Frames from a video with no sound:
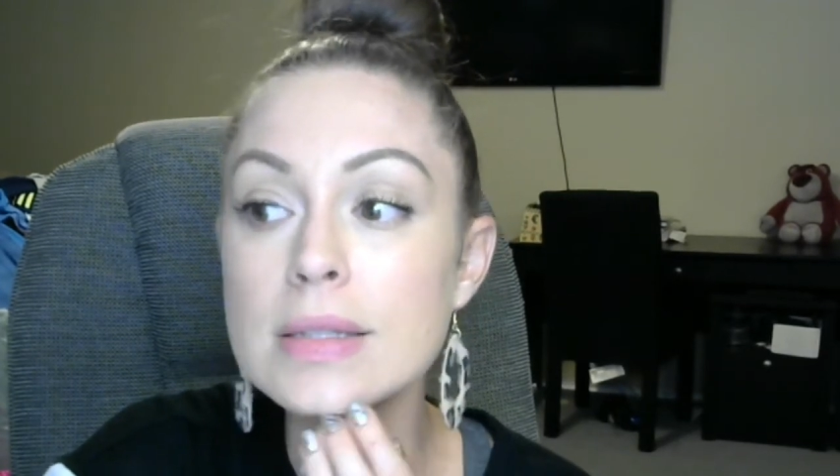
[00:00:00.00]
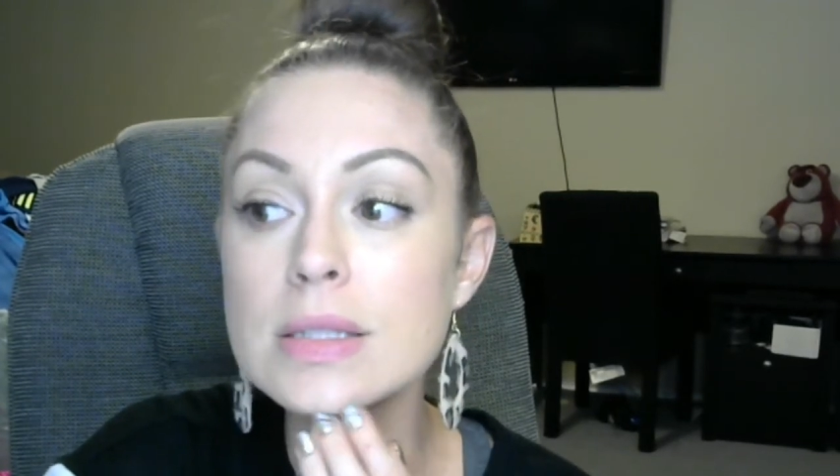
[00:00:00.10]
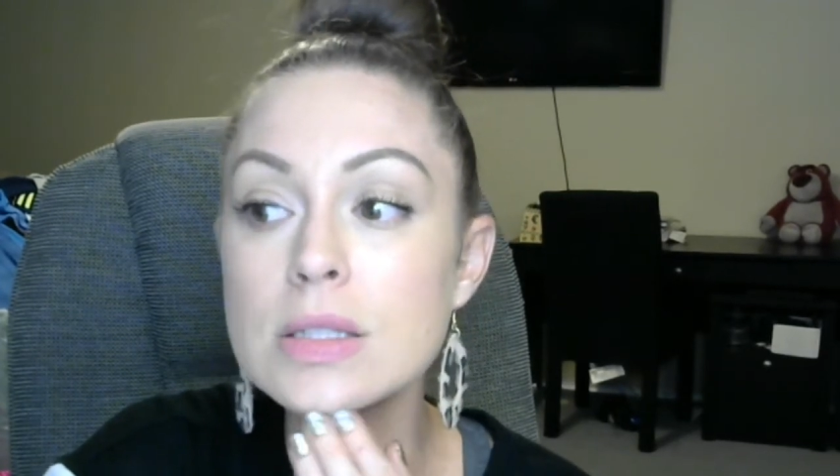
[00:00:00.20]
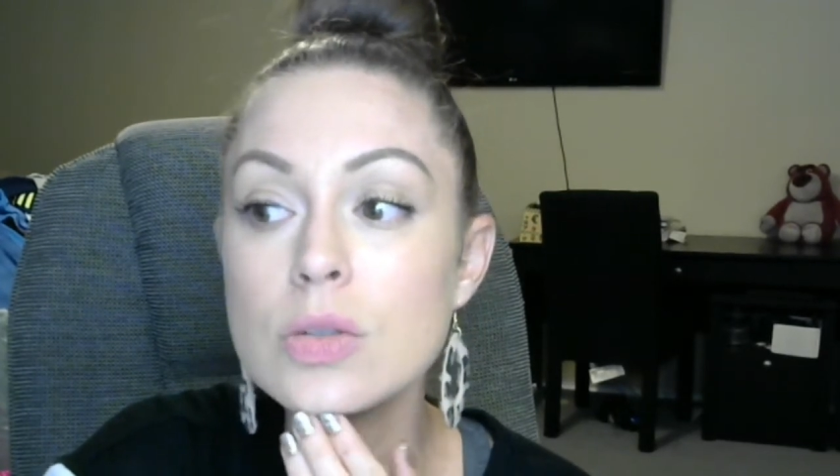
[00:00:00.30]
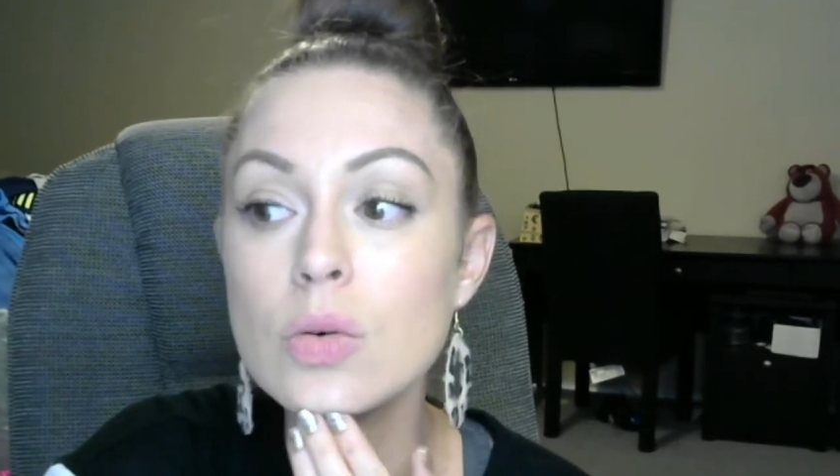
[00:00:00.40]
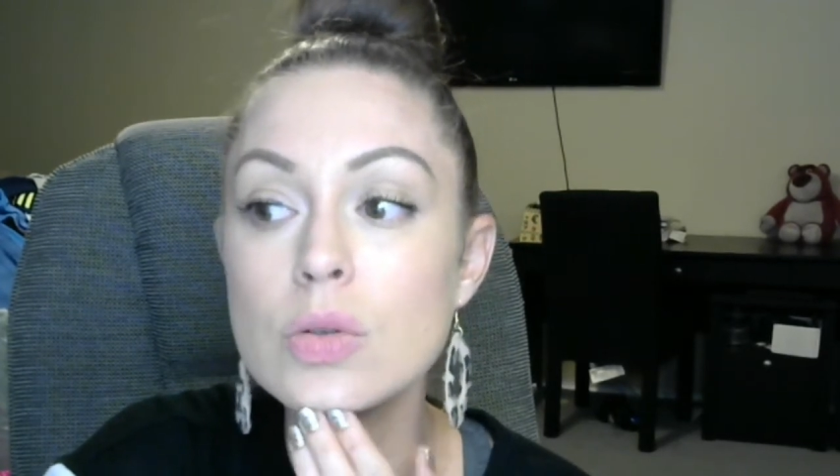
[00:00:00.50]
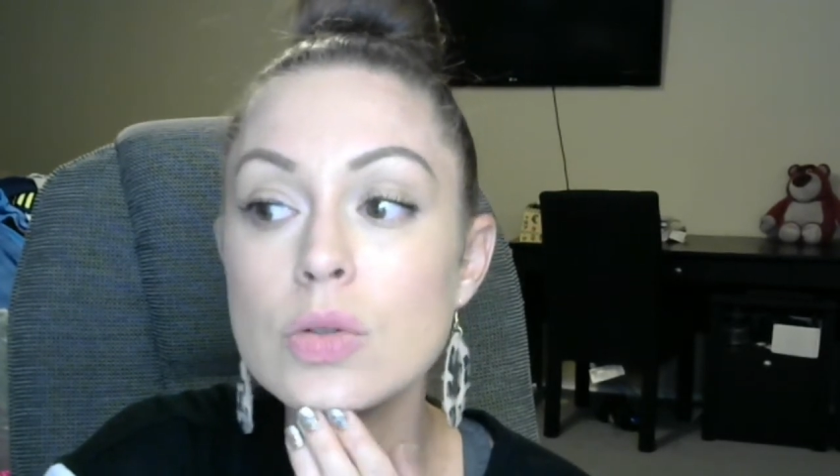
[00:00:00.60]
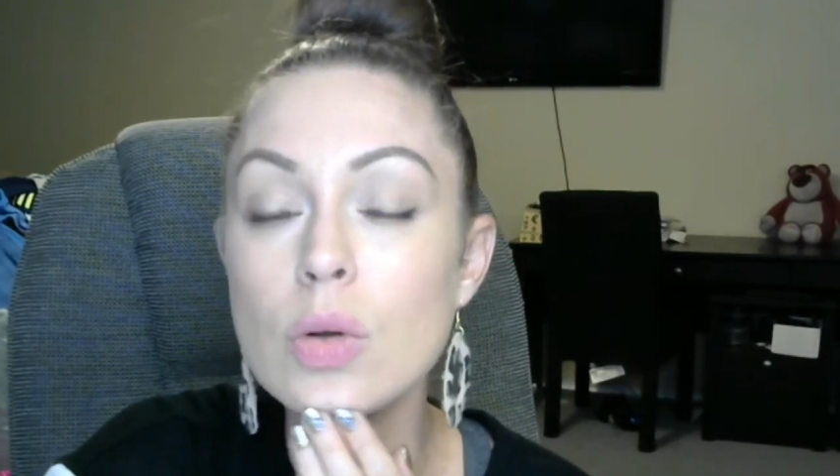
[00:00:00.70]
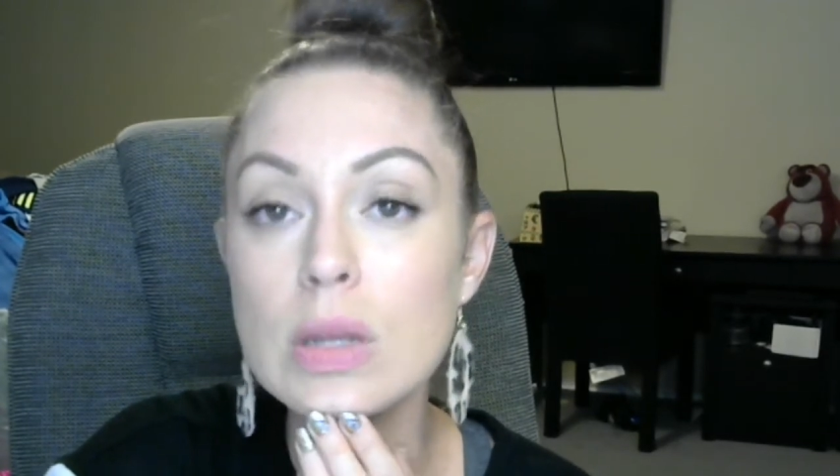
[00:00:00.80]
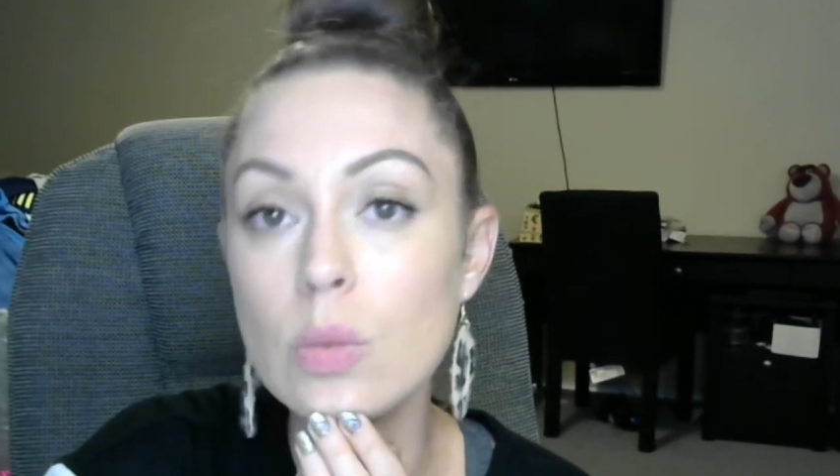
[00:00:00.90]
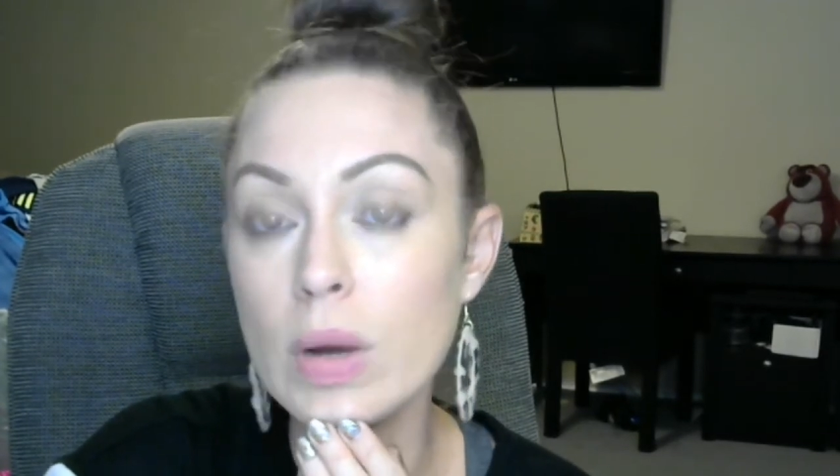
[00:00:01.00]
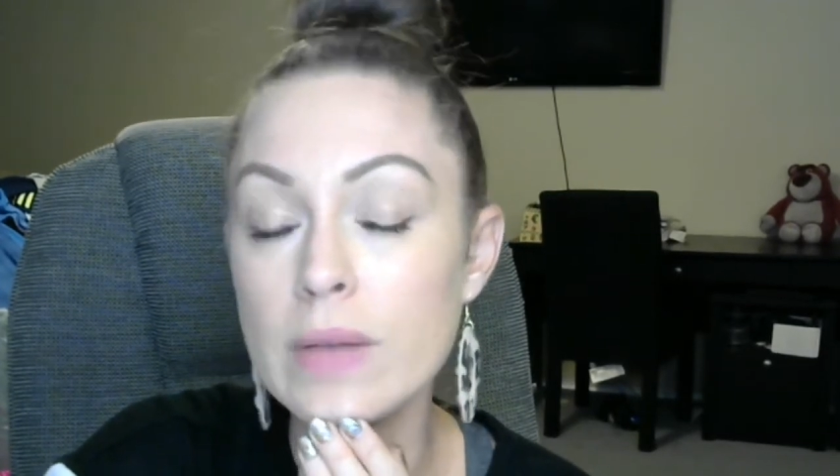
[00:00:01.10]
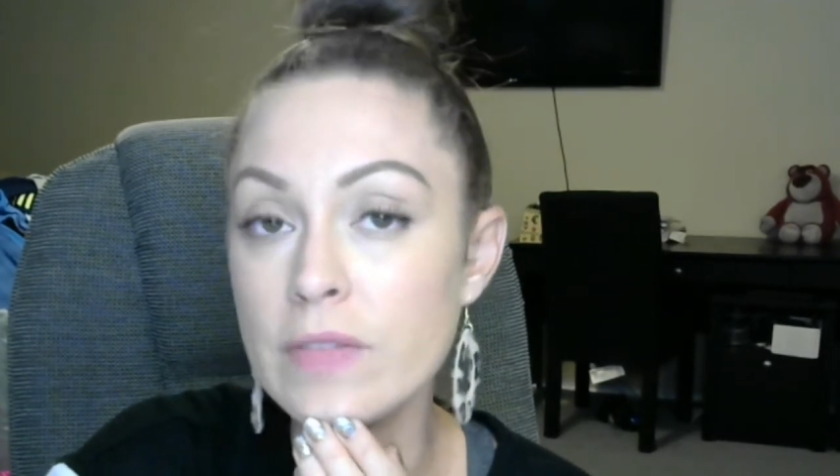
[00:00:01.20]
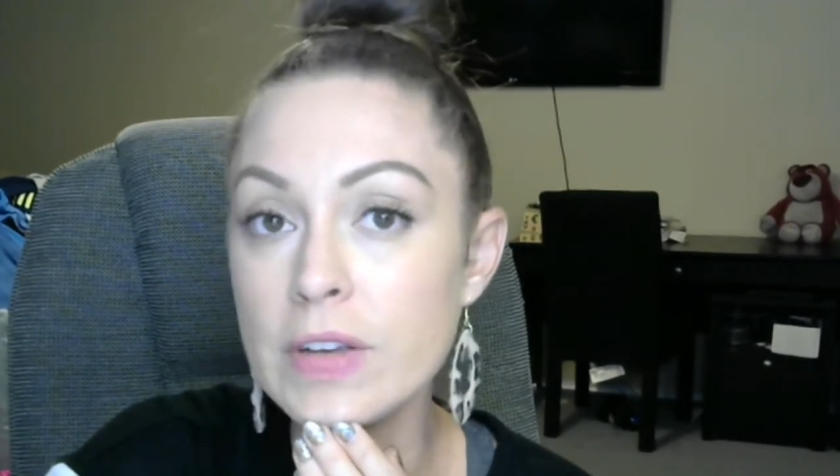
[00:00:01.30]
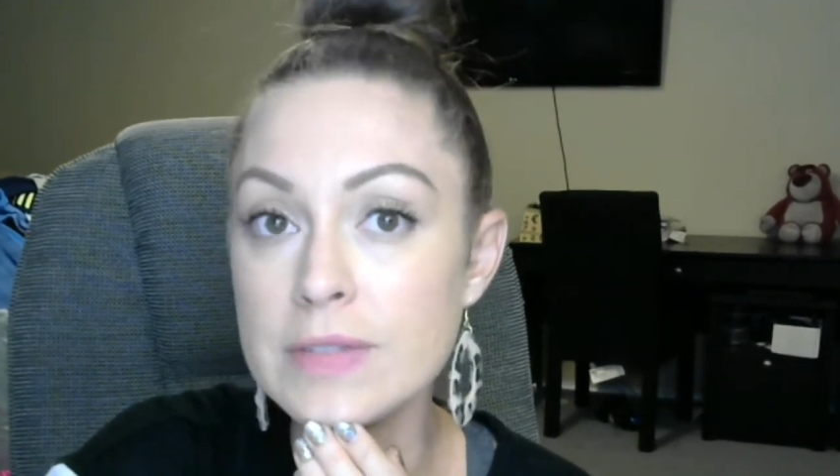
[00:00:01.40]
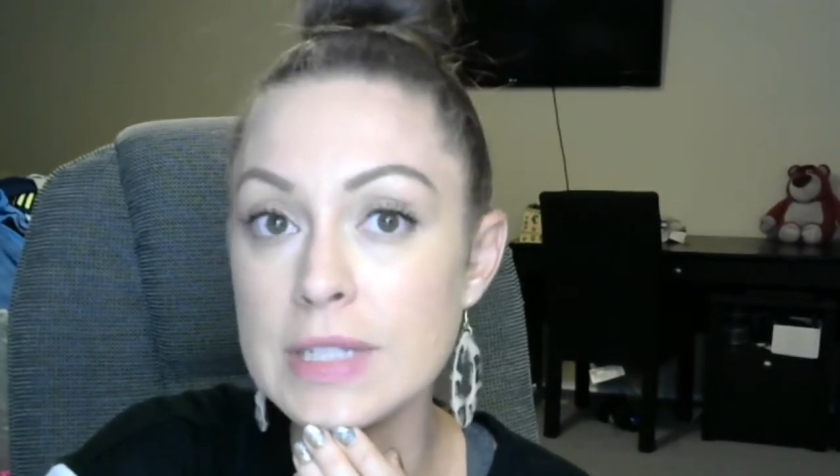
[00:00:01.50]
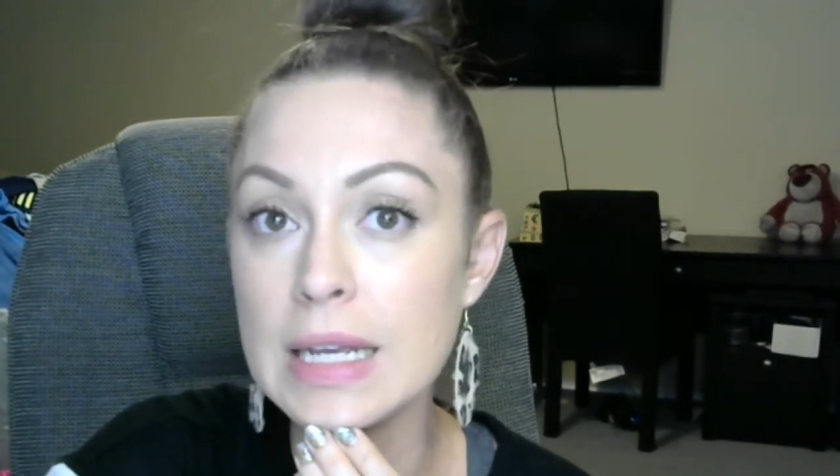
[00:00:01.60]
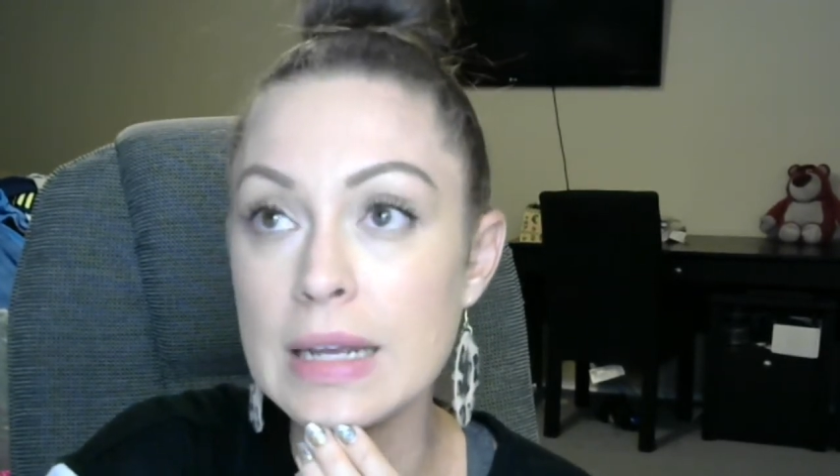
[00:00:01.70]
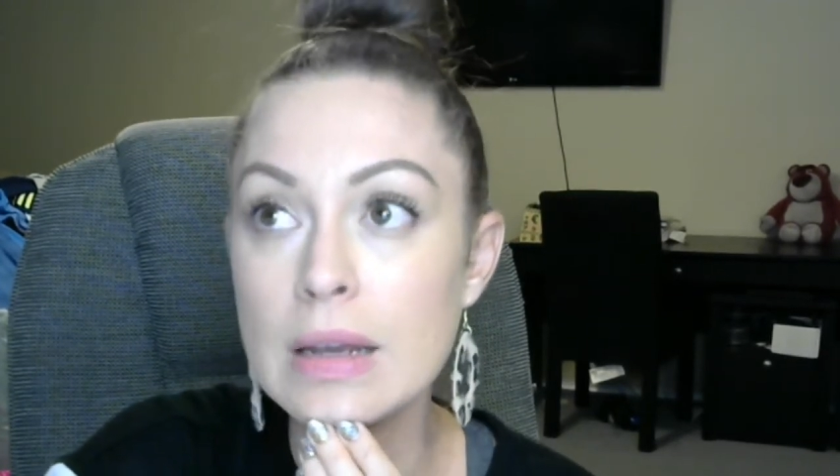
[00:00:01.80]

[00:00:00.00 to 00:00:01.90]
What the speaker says: sold only $150,